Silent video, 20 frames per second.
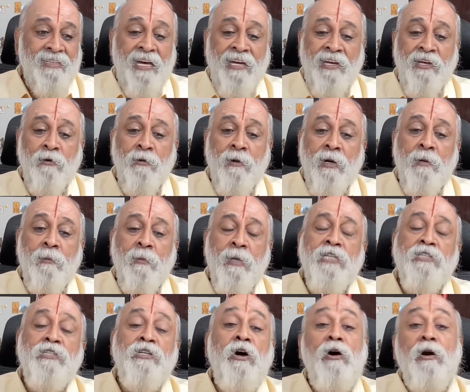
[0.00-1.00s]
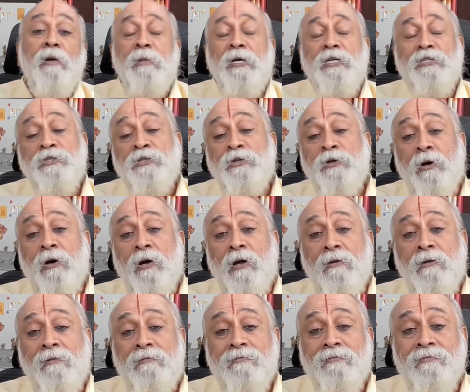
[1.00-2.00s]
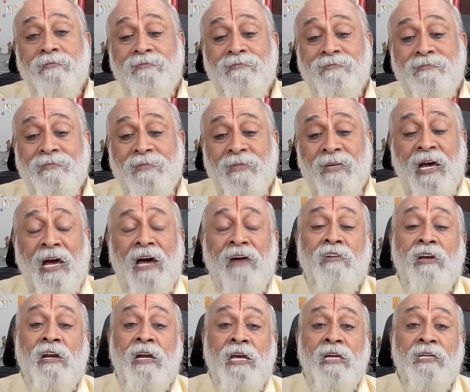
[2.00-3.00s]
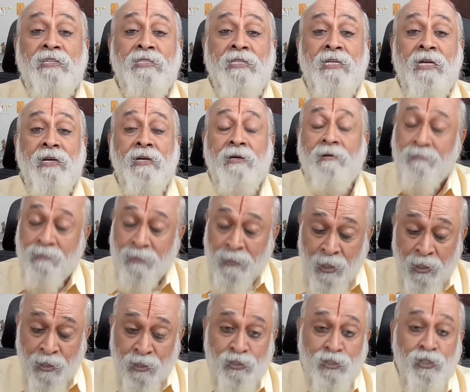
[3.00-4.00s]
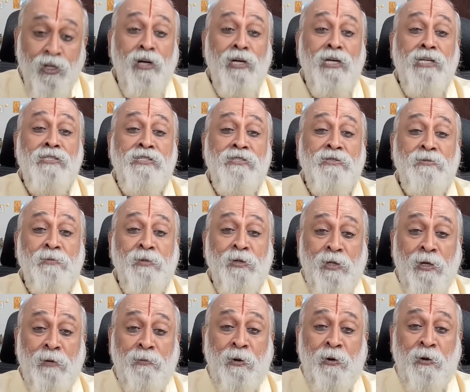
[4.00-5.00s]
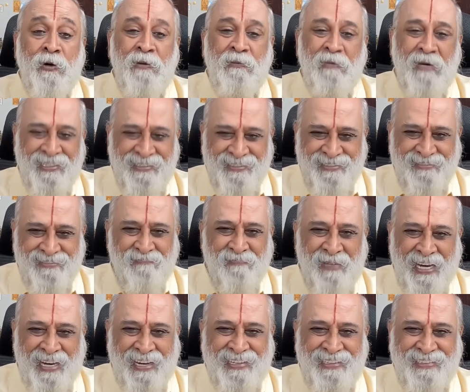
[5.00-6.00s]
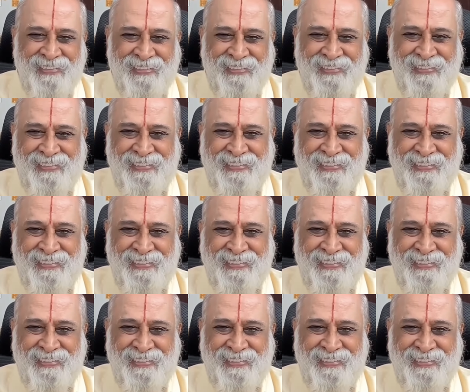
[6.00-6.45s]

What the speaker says: Thank you very much. God bless you all. Have a nice day. Joyous Buddha Purnima. Bye.